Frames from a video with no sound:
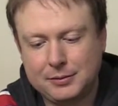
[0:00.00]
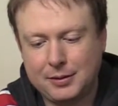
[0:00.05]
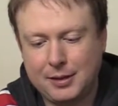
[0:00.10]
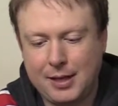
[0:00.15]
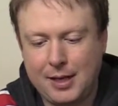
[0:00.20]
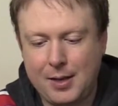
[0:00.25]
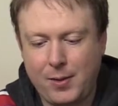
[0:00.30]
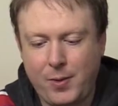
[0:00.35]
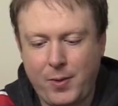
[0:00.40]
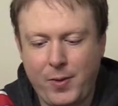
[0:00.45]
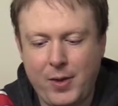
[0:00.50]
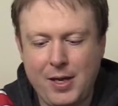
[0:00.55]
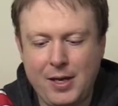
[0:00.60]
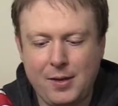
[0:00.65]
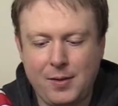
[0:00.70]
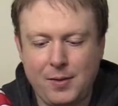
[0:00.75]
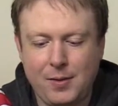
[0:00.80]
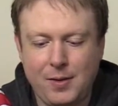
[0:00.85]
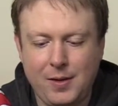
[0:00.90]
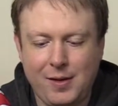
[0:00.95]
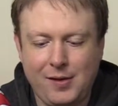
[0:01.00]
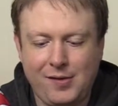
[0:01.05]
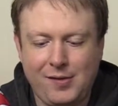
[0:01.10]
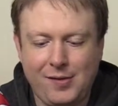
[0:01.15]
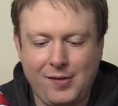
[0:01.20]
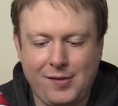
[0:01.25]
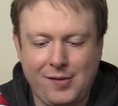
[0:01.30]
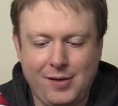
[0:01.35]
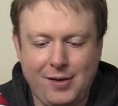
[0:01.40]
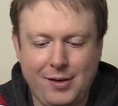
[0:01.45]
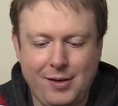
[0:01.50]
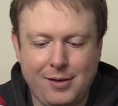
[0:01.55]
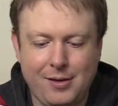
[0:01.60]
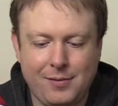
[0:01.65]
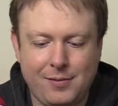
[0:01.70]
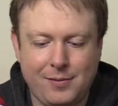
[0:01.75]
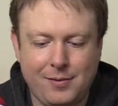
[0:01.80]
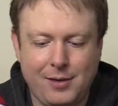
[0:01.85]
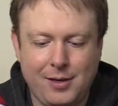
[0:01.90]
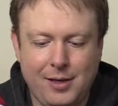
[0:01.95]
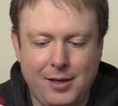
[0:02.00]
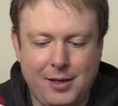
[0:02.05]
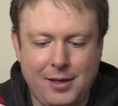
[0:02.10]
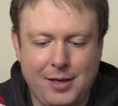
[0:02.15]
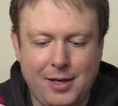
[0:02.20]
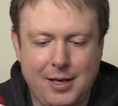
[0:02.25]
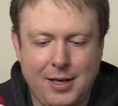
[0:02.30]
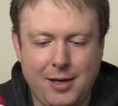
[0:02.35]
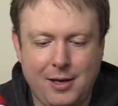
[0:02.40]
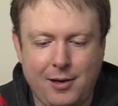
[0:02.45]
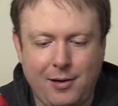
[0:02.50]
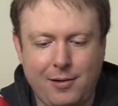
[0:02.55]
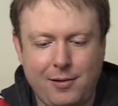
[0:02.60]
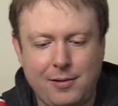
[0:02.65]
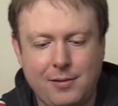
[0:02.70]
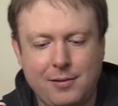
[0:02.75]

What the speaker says: I think this is it right here.